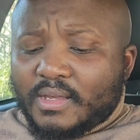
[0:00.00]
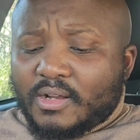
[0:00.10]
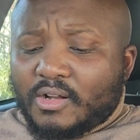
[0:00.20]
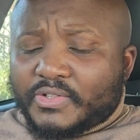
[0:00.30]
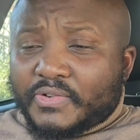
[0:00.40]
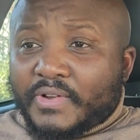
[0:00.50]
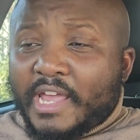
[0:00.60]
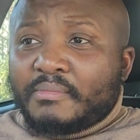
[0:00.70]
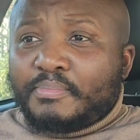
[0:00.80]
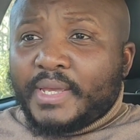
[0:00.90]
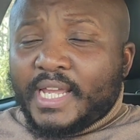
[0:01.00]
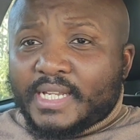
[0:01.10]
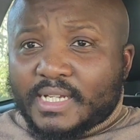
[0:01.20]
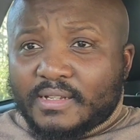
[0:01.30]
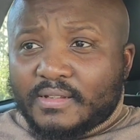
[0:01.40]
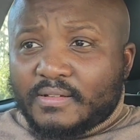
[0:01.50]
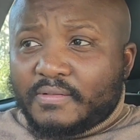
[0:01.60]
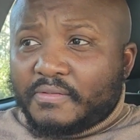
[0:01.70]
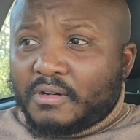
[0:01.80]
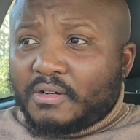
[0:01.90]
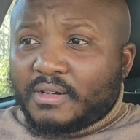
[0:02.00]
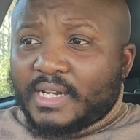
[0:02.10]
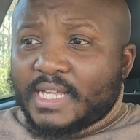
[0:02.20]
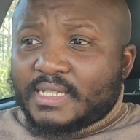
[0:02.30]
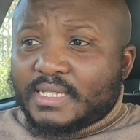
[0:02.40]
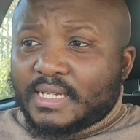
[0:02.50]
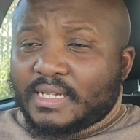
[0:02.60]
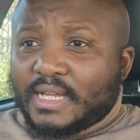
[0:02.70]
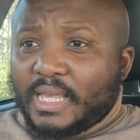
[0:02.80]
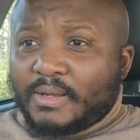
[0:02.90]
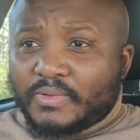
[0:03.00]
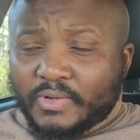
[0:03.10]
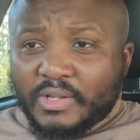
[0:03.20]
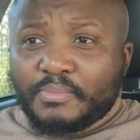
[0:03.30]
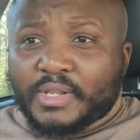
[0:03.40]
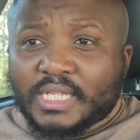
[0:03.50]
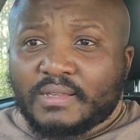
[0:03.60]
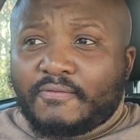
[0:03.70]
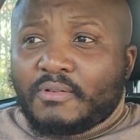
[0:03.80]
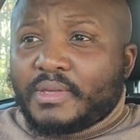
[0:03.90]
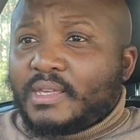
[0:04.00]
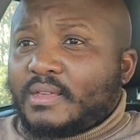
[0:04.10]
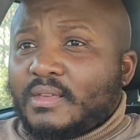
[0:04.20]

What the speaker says: Also Ryan Baird for Leinster. He was really impressive for me.